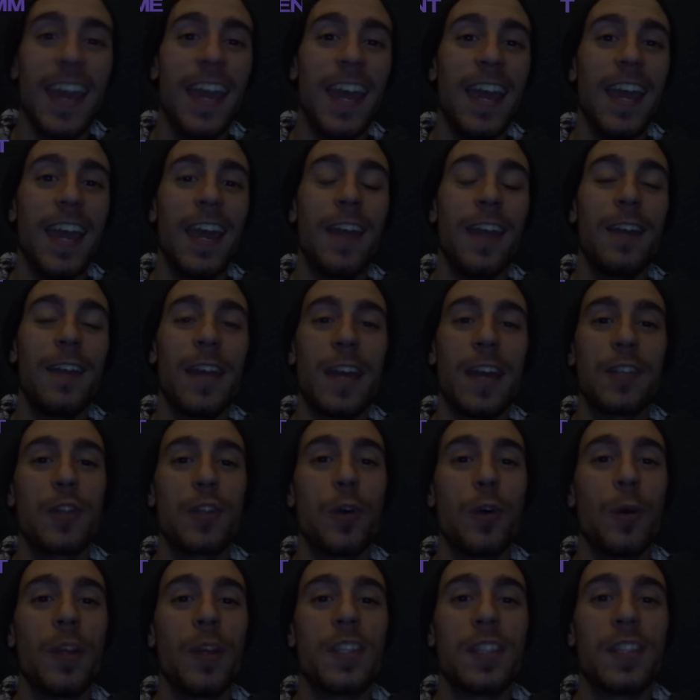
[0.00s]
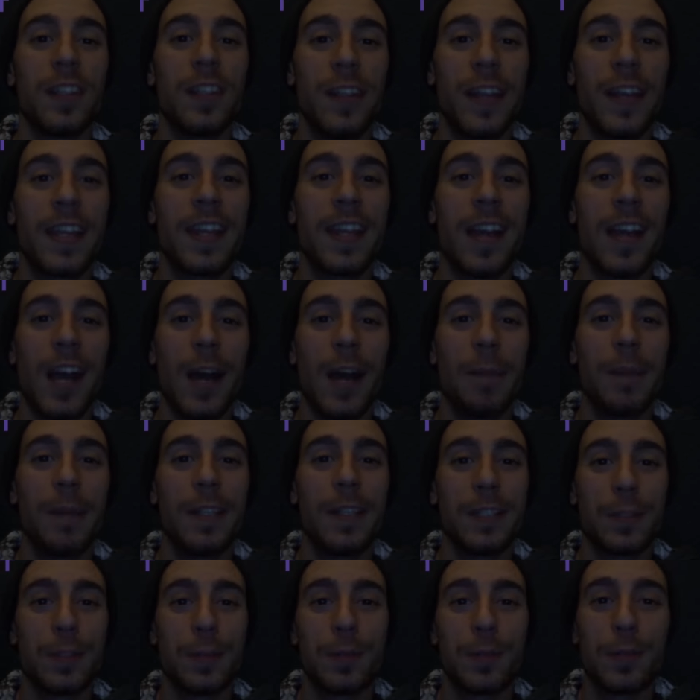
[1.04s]
And as always, like,
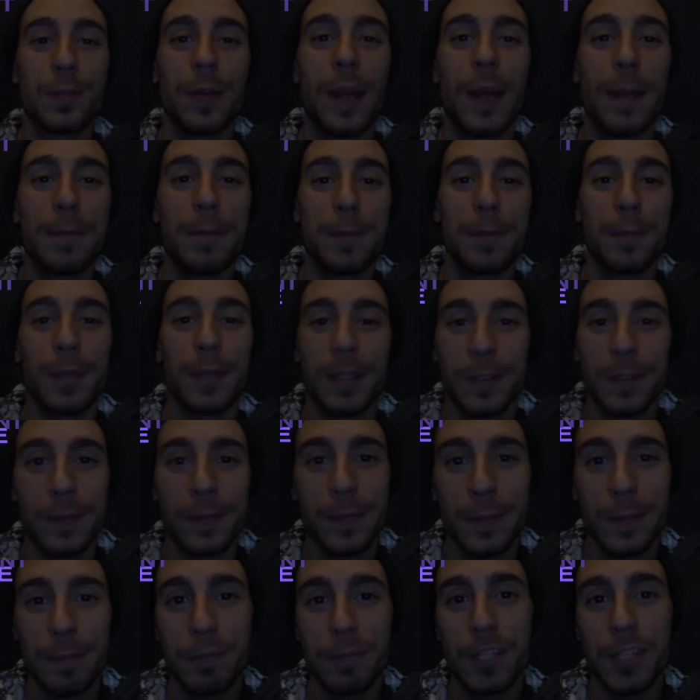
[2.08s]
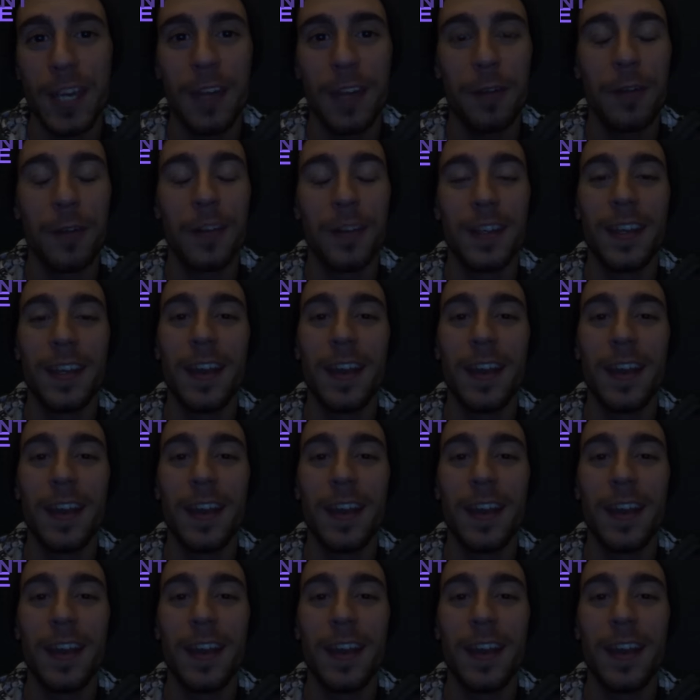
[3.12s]
comment, and subscribe to my YouTube channel.